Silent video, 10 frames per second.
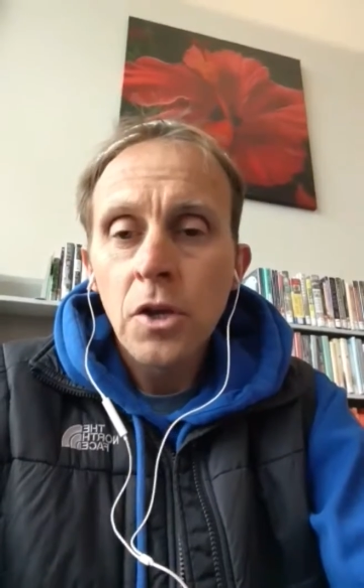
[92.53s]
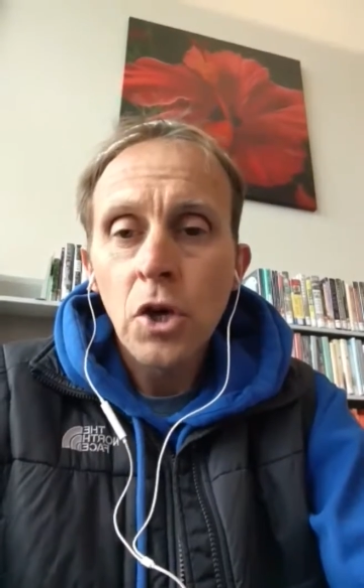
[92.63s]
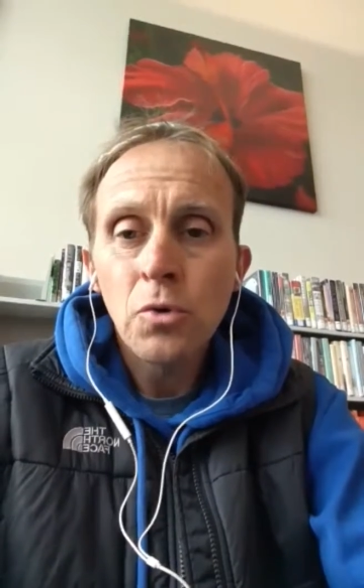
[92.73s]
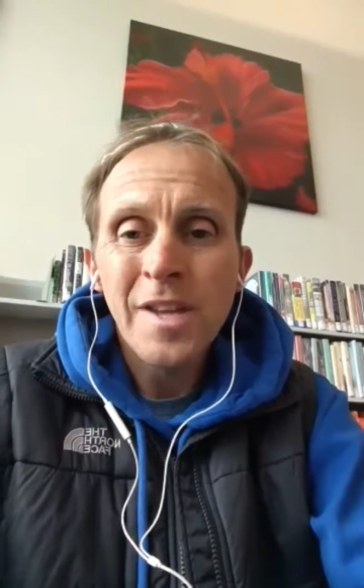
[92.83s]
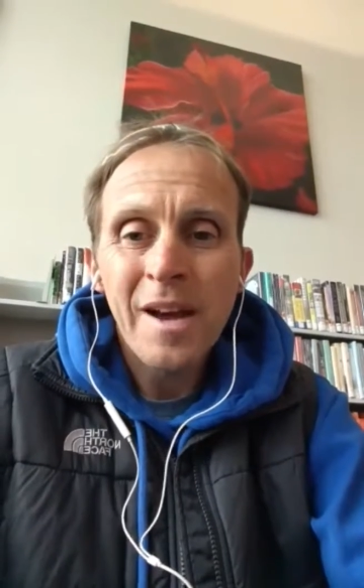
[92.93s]

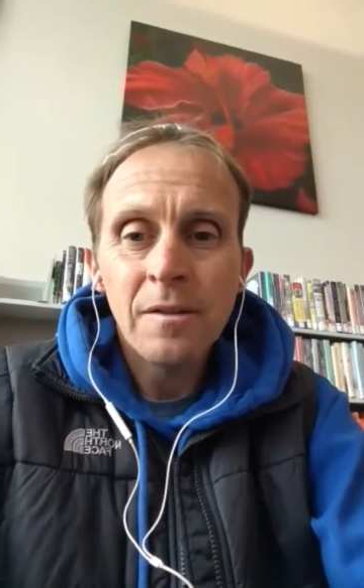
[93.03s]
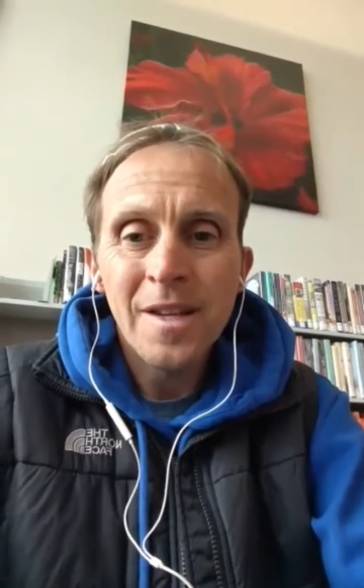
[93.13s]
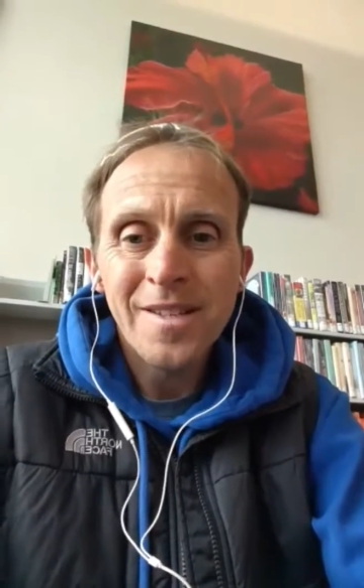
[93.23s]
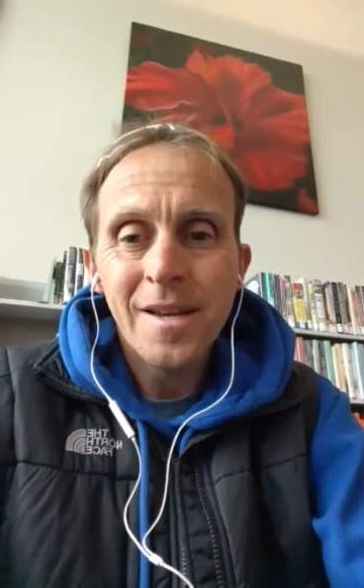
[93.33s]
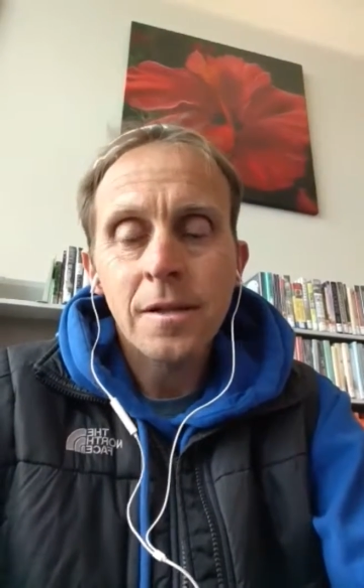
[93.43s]
No doubt
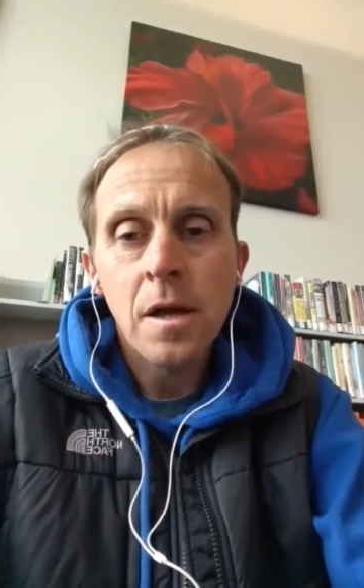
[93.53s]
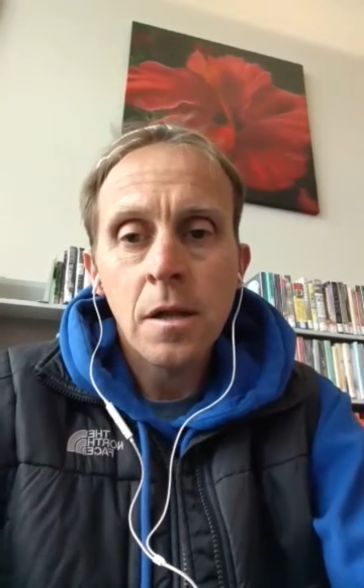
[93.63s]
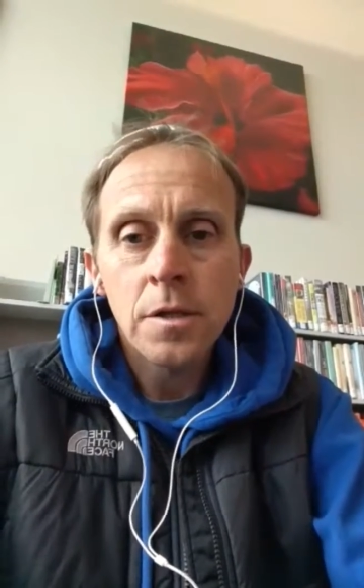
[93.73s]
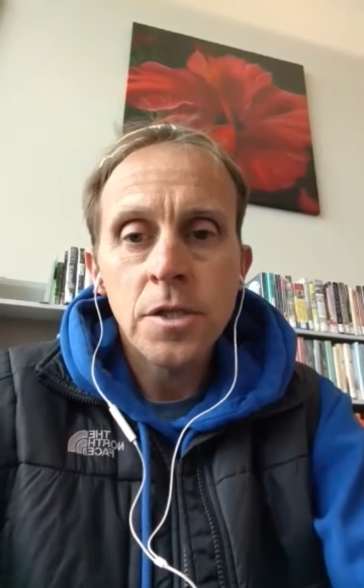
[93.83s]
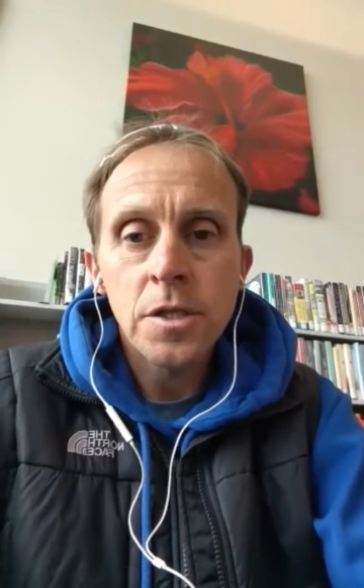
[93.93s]
that
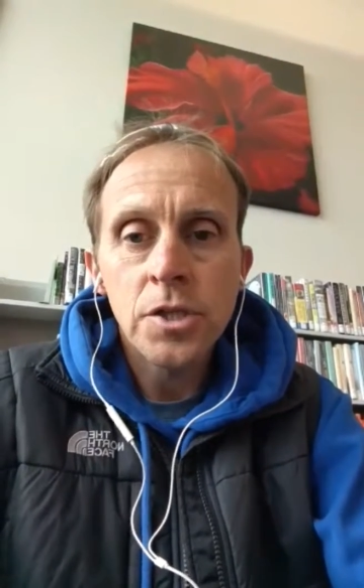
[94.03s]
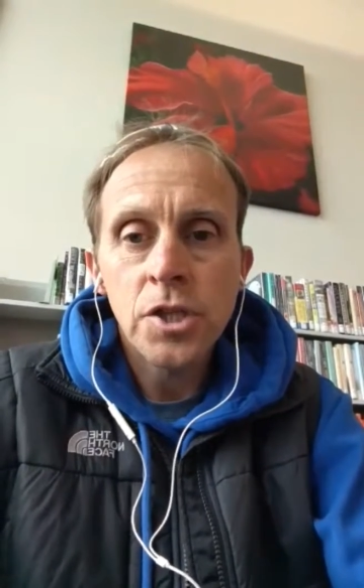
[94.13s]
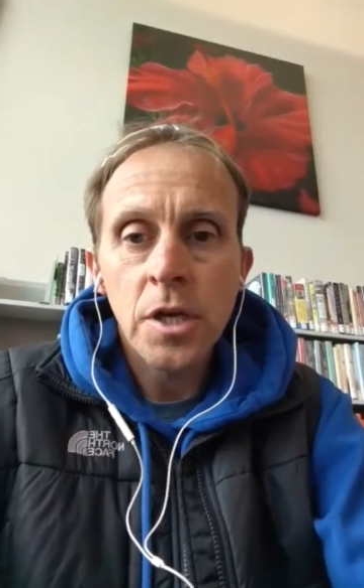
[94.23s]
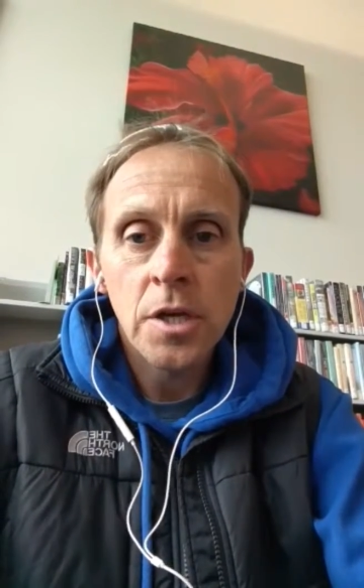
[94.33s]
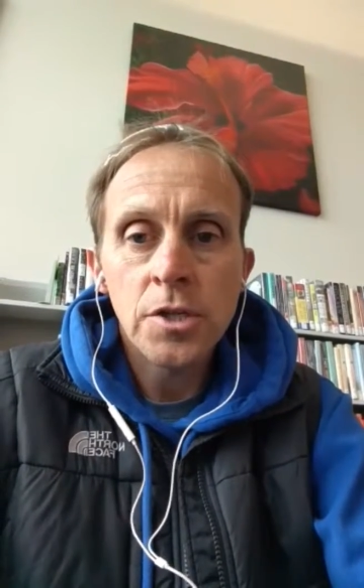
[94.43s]
technology is
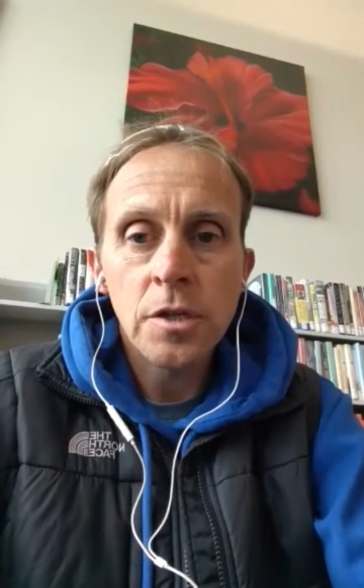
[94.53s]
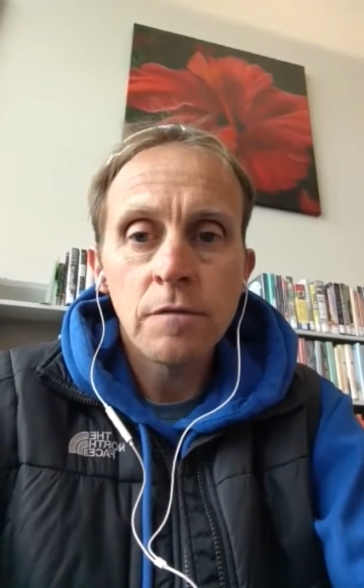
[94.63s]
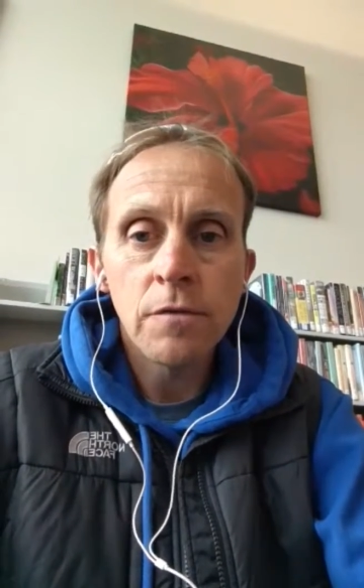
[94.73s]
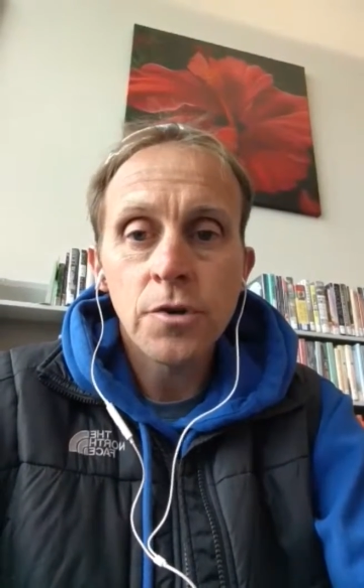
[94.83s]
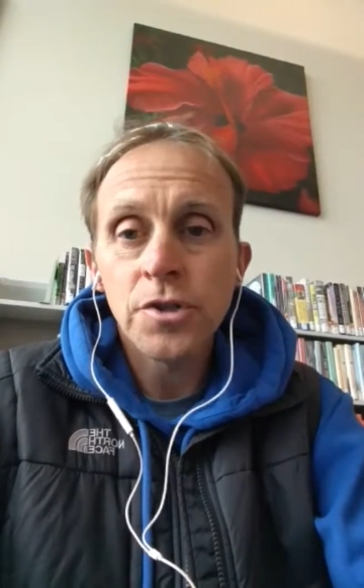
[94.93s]
changing
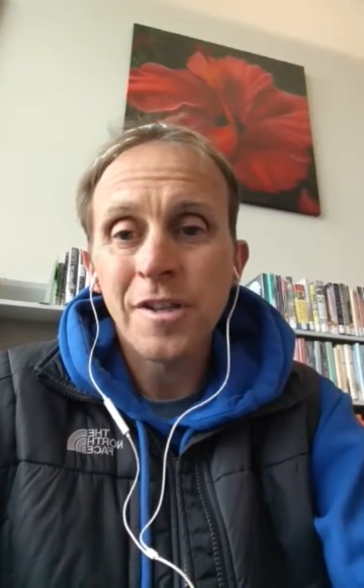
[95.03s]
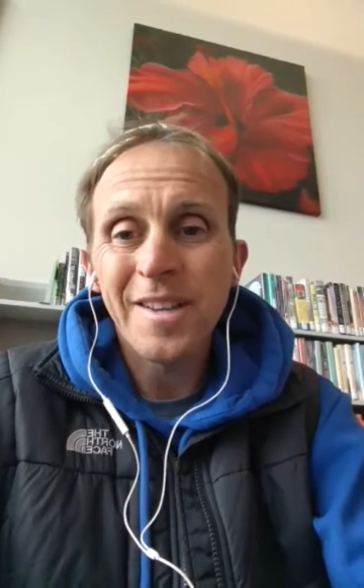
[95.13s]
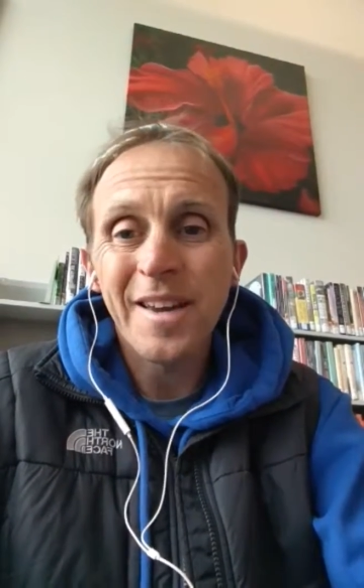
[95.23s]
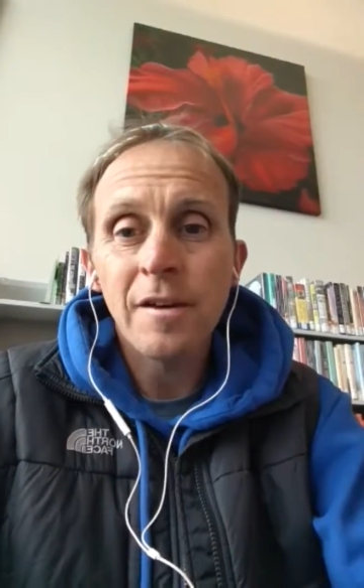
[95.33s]
virtually